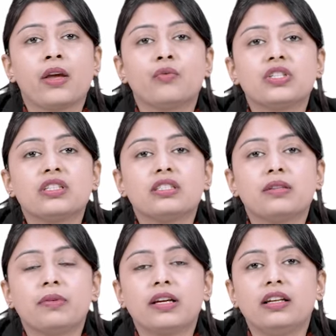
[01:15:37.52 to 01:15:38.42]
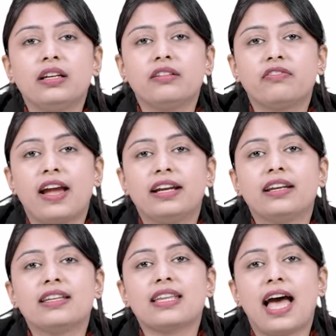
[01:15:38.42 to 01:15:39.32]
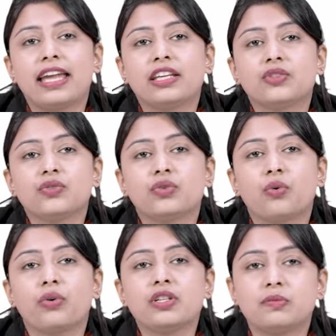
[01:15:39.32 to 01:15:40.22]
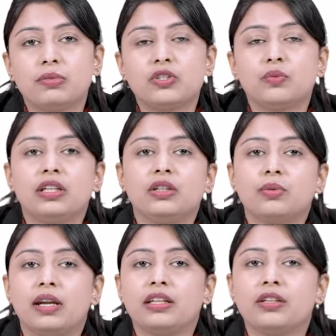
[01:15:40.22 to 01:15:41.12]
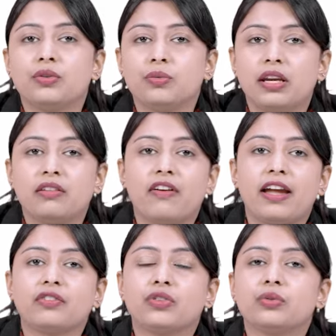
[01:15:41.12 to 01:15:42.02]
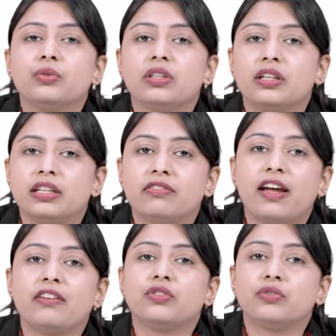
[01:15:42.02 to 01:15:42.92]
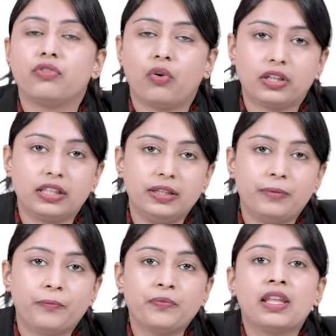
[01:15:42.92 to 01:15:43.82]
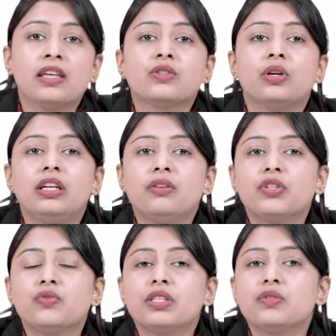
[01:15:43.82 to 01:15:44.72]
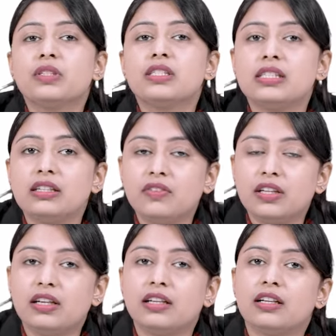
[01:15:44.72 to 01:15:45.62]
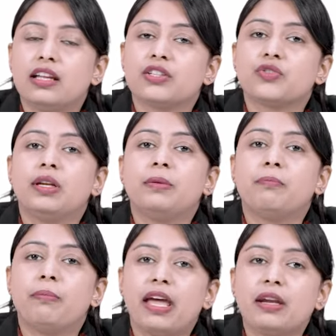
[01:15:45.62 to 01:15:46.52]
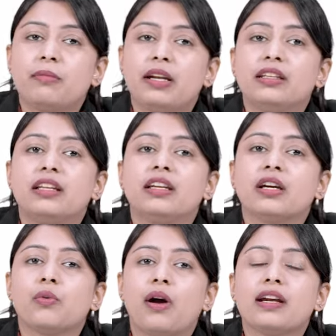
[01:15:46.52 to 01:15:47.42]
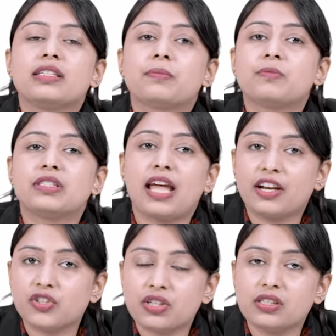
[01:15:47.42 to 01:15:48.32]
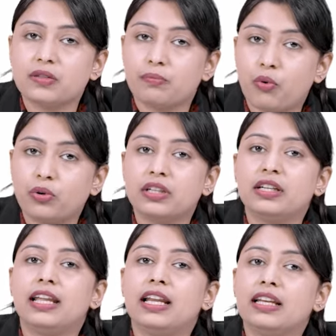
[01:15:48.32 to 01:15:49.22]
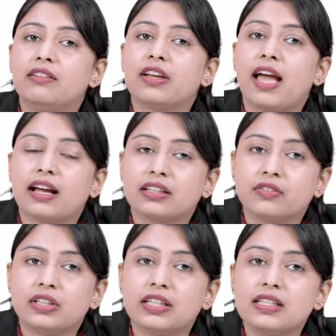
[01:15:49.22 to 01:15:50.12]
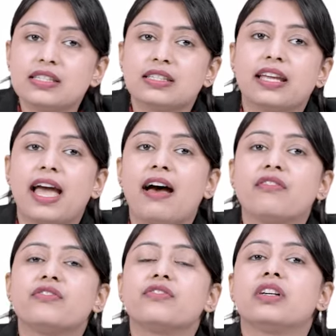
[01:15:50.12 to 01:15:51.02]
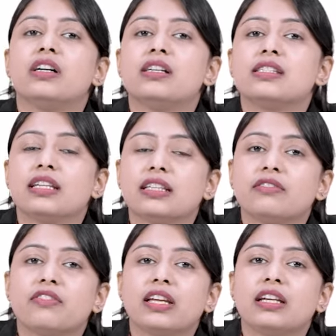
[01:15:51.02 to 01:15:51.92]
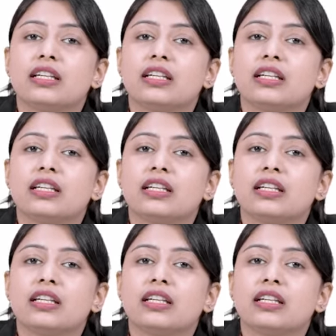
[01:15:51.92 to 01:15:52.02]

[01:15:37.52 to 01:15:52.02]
which is typically defined as IQ scores between 20 to 25 to 35 to 40. So individuals with severe intellectual impairment, they require substantial support in daily living activities. They have significant